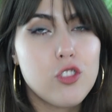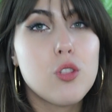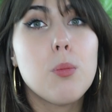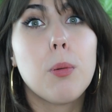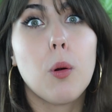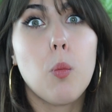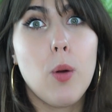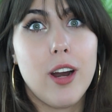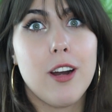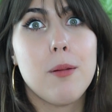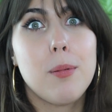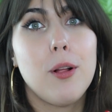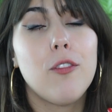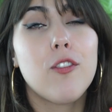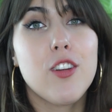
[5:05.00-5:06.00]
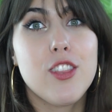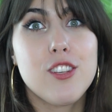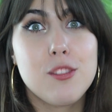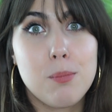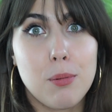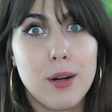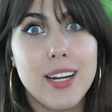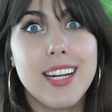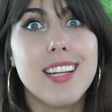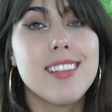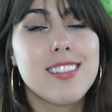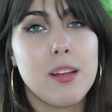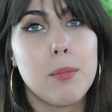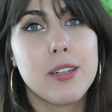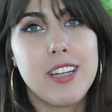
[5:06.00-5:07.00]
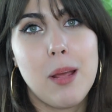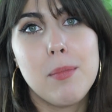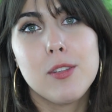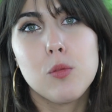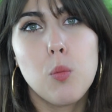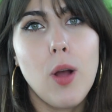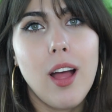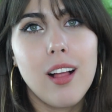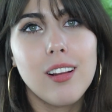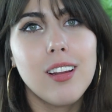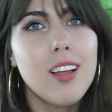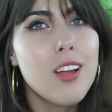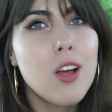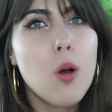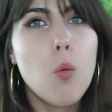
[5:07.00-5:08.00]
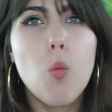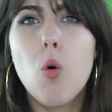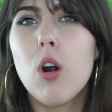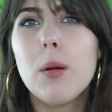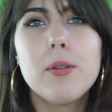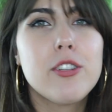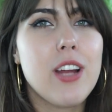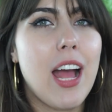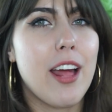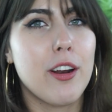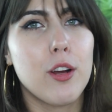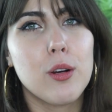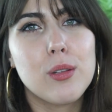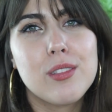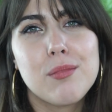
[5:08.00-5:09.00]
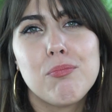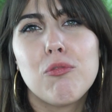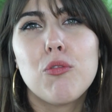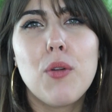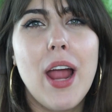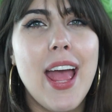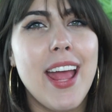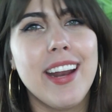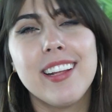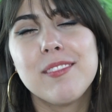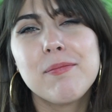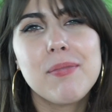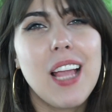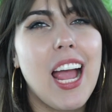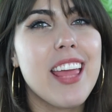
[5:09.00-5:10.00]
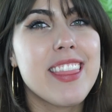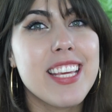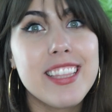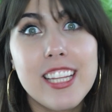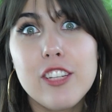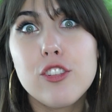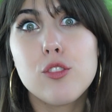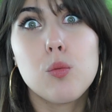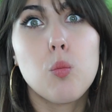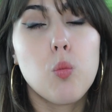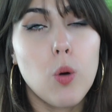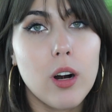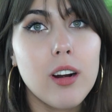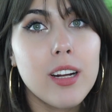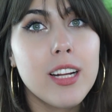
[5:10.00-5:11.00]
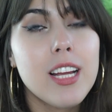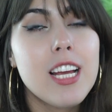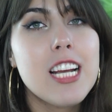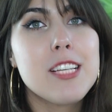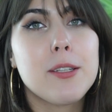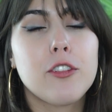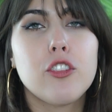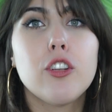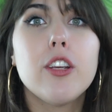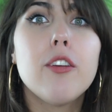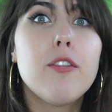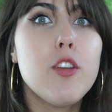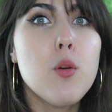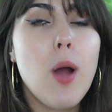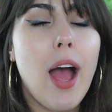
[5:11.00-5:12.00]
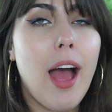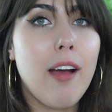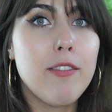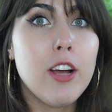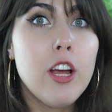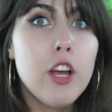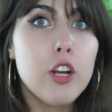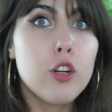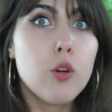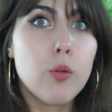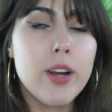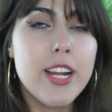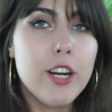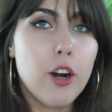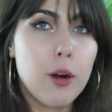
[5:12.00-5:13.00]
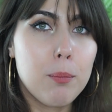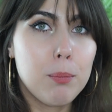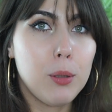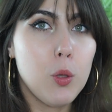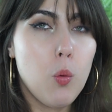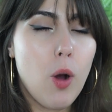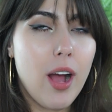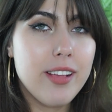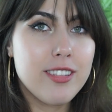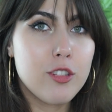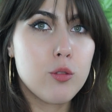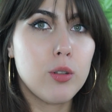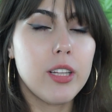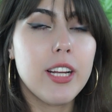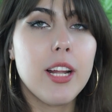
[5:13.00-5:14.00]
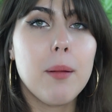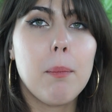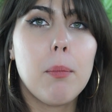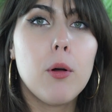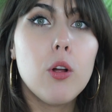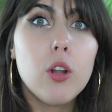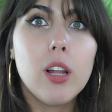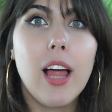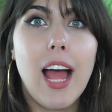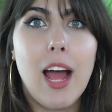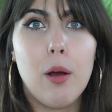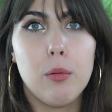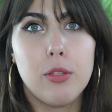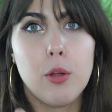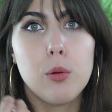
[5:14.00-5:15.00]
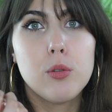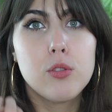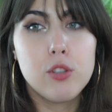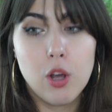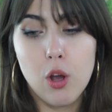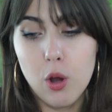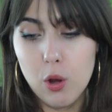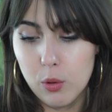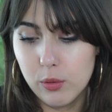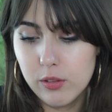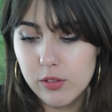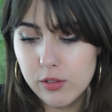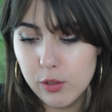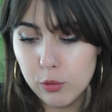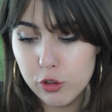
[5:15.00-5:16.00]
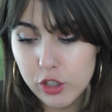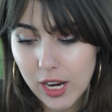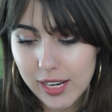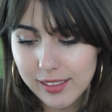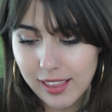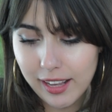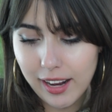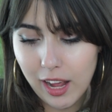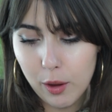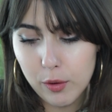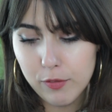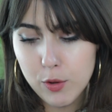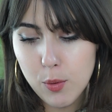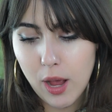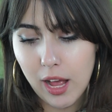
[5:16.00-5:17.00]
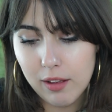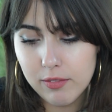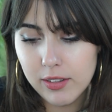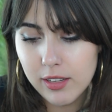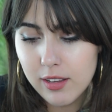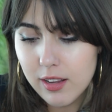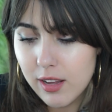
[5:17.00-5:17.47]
super wearable for the spring and summertime as well. Warm shadows, red, I think they just work, especially if you have green or blue eyes. It's really gonna pull out those tones. So check that out if you have